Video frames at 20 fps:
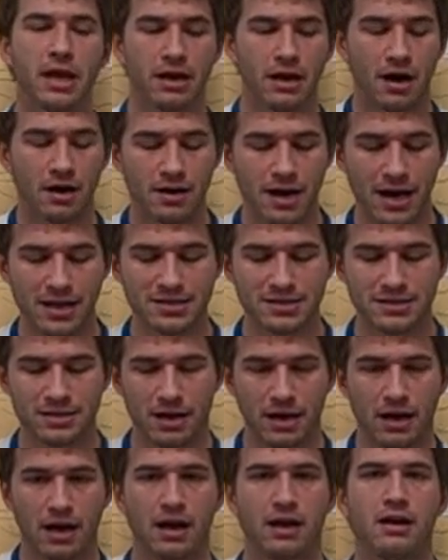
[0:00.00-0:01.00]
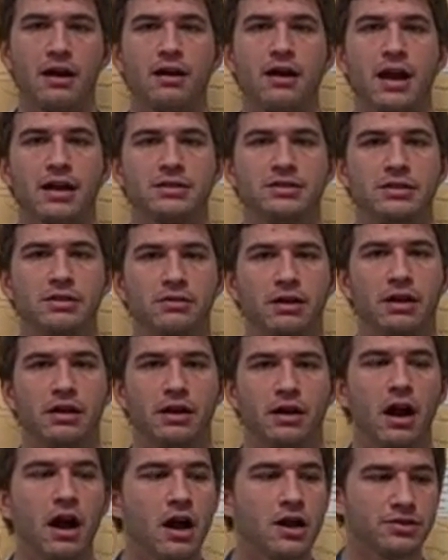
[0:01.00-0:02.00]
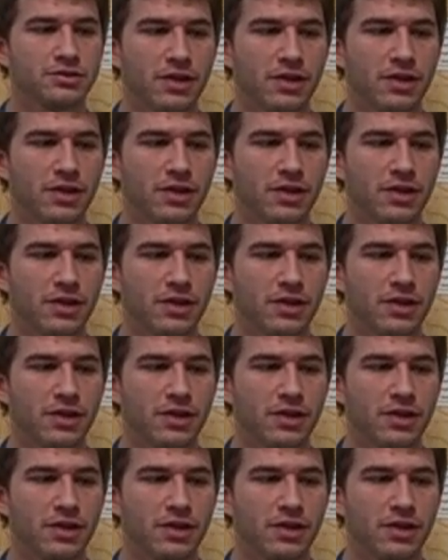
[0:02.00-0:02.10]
in our next unit here.